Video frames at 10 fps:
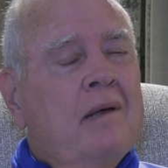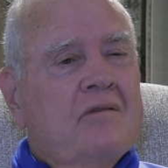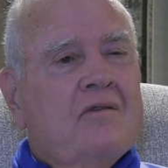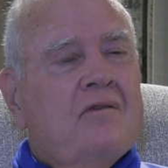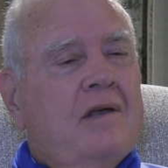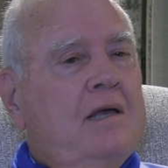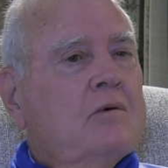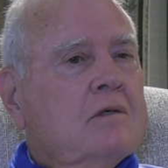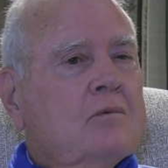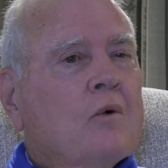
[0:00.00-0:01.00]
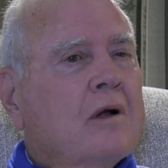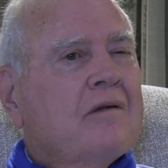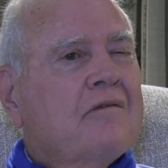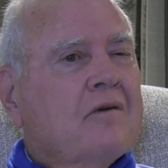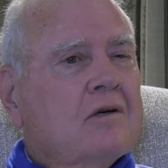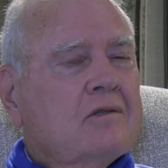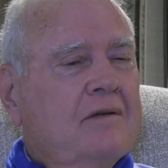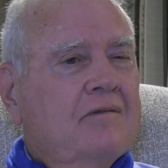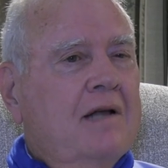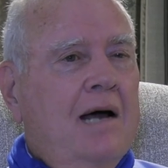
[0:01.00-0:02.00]
business, he was one of the first,
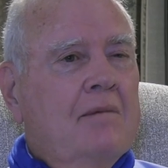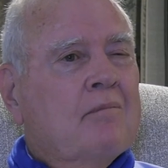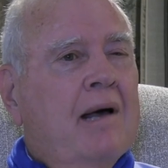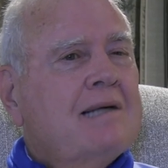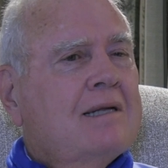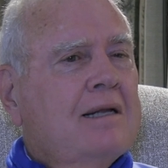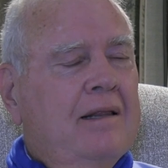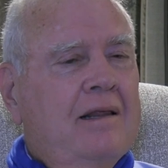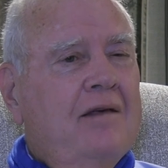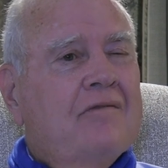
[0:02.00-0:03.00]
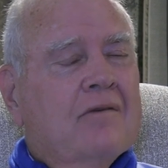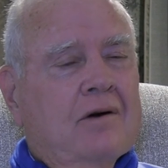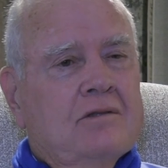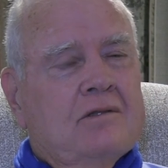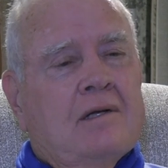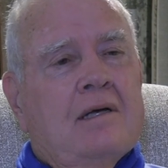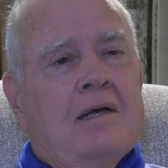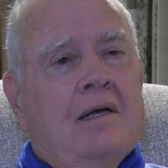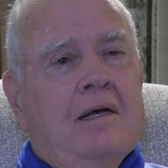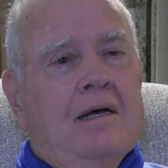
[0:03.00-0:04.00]
if not basically the first,
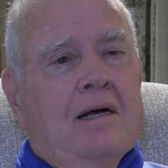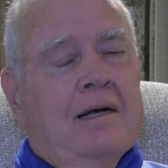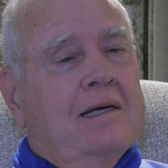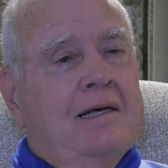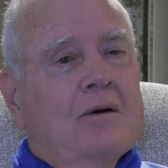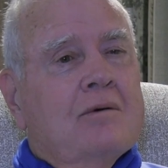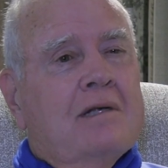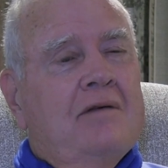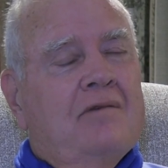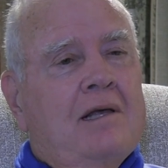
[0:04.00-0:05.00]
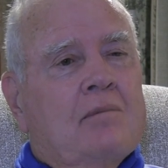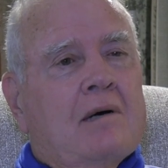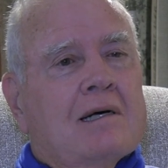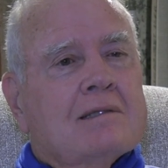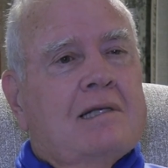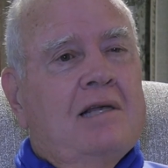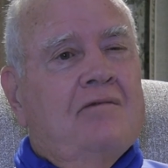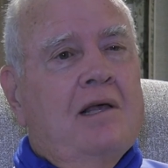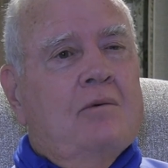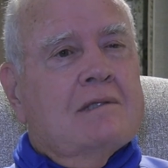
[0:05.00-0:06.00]
to get on TV, because
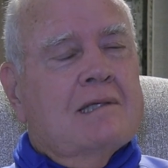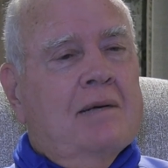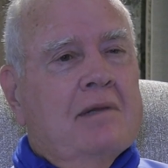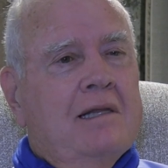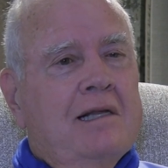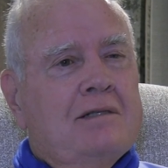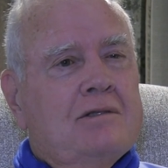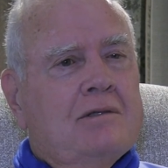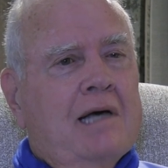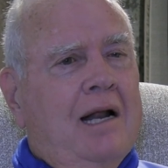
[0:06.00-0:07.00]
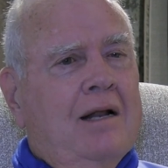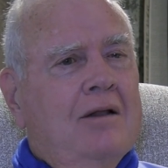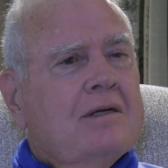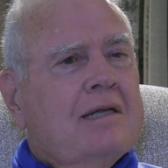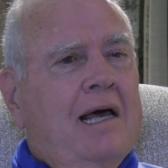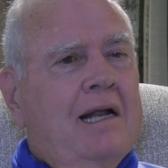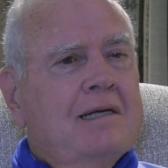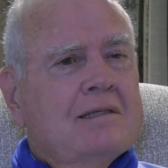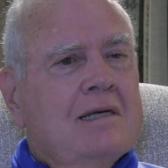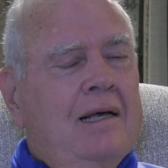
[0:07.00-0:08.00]
TV was something that you kind of looked at
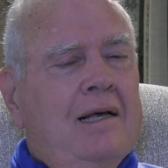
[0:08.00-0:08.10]
as